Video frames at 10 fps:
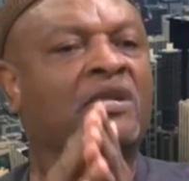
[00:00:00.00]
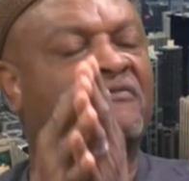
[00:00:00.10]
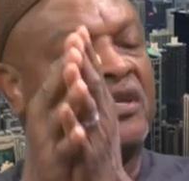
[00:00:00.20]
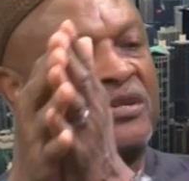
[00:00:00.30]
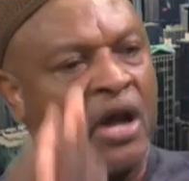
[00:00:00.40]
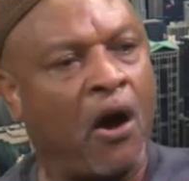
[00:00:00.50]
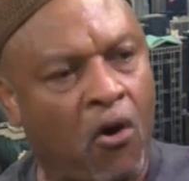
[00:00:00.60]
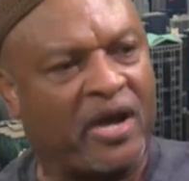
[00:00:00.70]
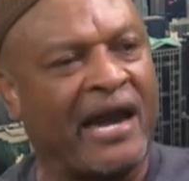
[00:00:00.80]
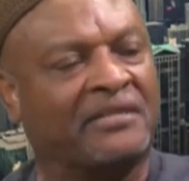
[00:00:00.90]
live in a
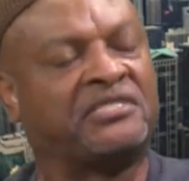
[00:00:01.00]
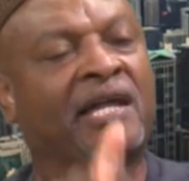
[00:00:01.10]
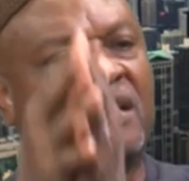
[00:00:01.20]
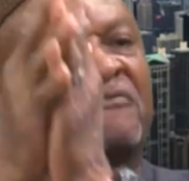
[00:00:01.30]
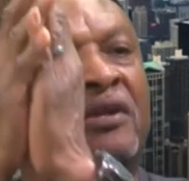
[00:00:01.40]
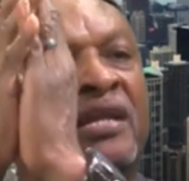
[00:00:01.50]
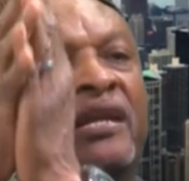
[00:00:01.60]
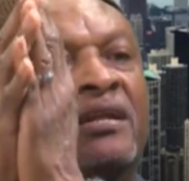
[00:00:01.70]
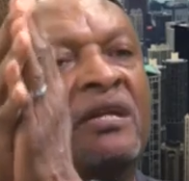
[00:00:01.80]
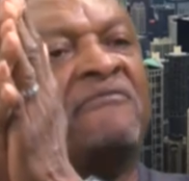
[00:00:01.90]
dog house. They live right,
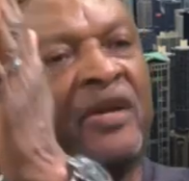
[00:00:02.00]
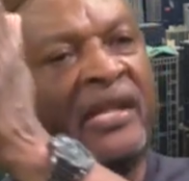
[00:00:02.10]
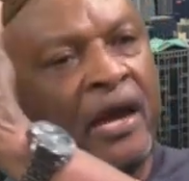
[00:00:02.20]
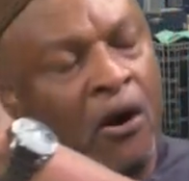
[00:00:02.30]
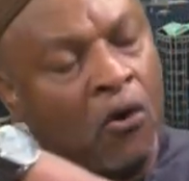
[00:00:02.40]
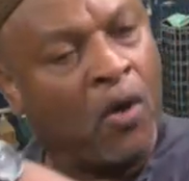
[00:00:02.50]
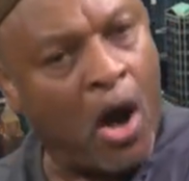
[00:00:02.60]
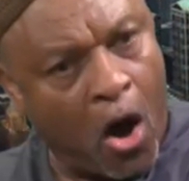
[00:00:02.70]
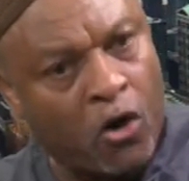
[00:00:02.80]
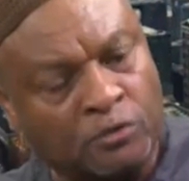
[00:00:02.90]
let it live right, in right, their own right.
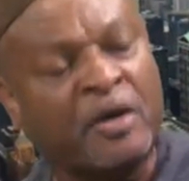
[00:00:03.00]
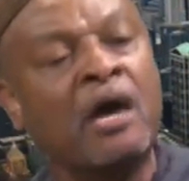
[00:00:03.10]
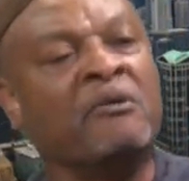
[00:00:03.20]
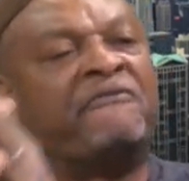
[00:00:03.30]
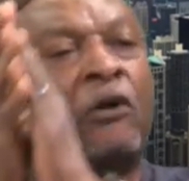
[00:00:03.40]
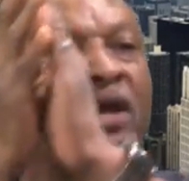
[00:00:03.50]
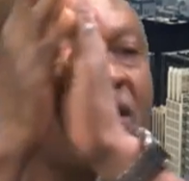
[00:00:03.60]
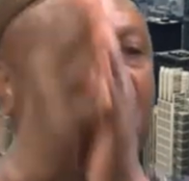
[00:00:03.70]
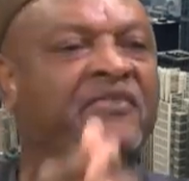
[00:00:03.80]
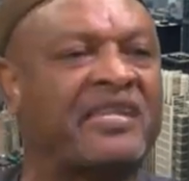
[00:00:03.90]
home you, you before they
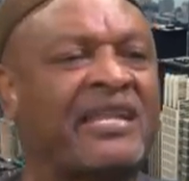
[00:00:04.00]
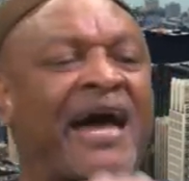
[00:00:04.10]
live it in,